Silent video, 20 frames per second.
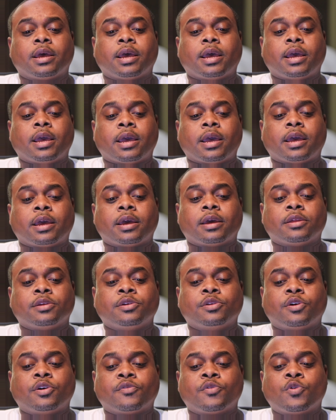
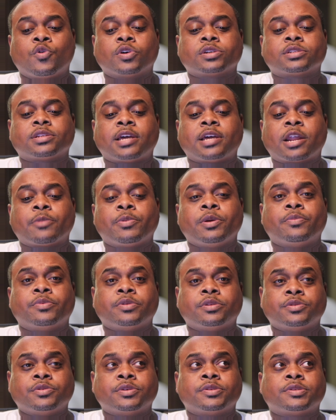And, of course, a lot of people
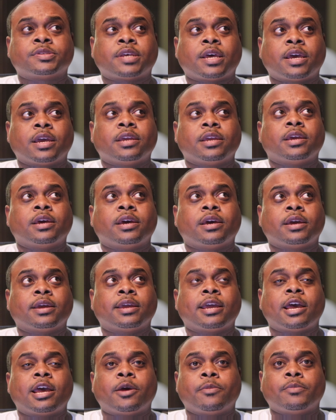did say, yeah, it
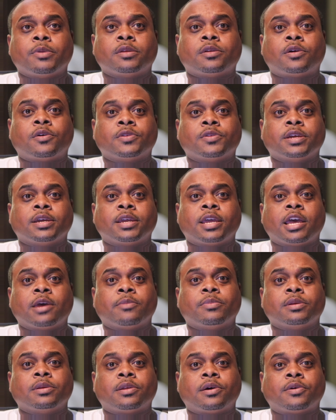can be lonely, it
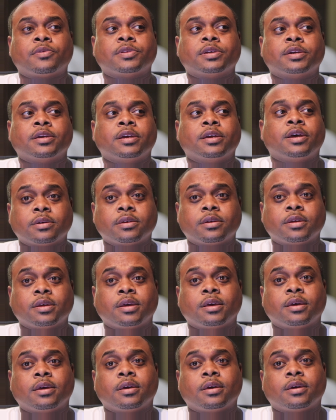can be lonely.
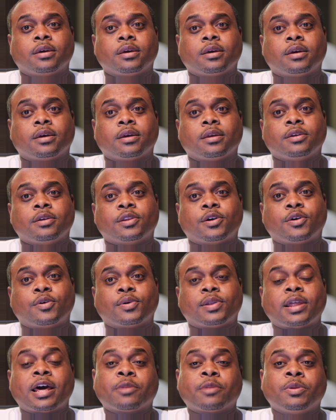A
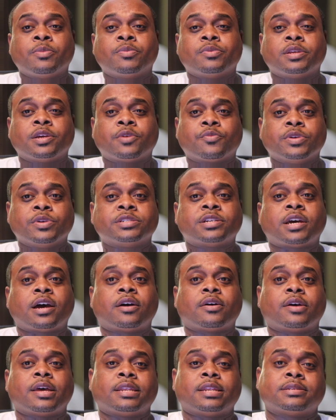lot of people did reach
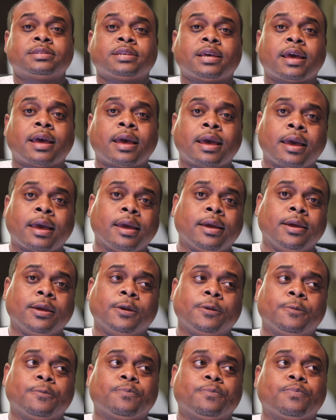out and say,
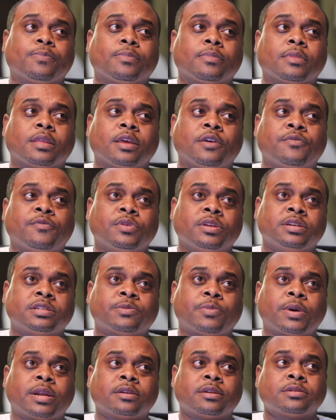hey, if you need
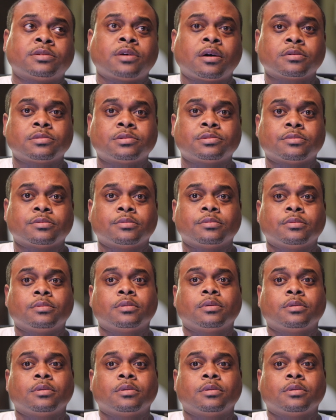somebody to talk to,